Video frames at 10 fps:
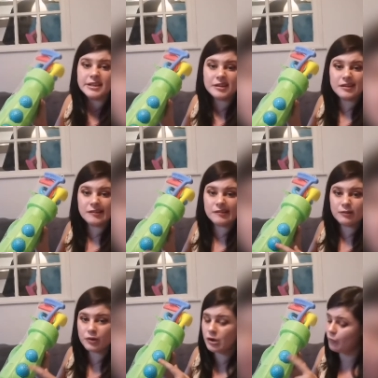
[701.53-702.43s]
and
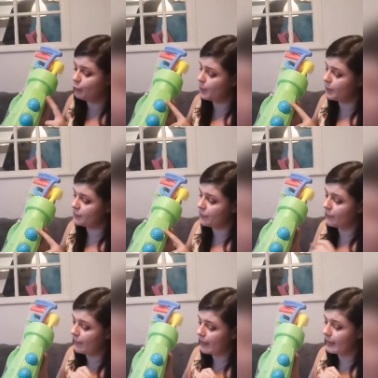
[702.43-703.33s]
little golf balls
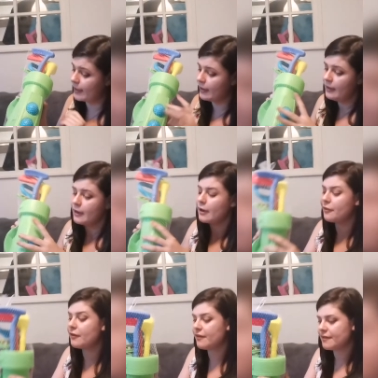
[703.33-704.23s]
on there and I
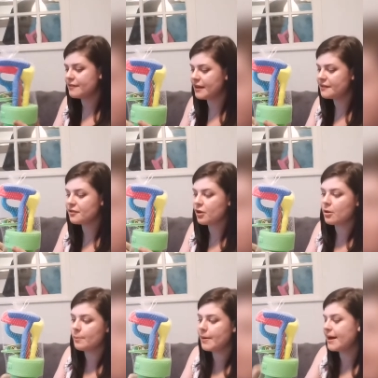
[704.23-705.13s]
thought it's nice and
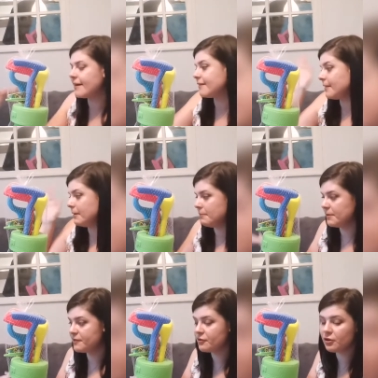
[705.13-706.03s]
compact it can
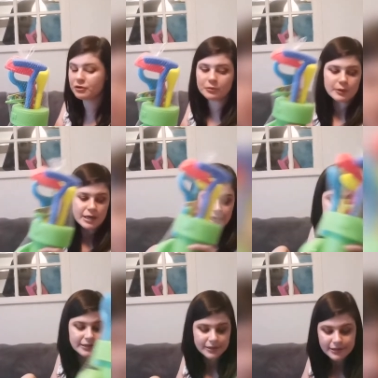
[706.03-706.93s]
be stored
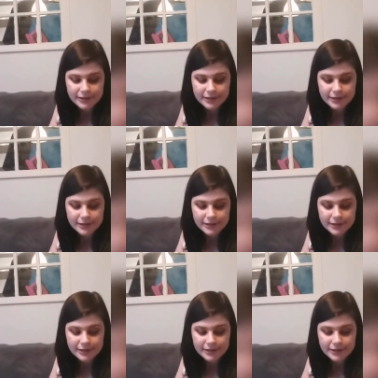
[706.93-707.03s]
away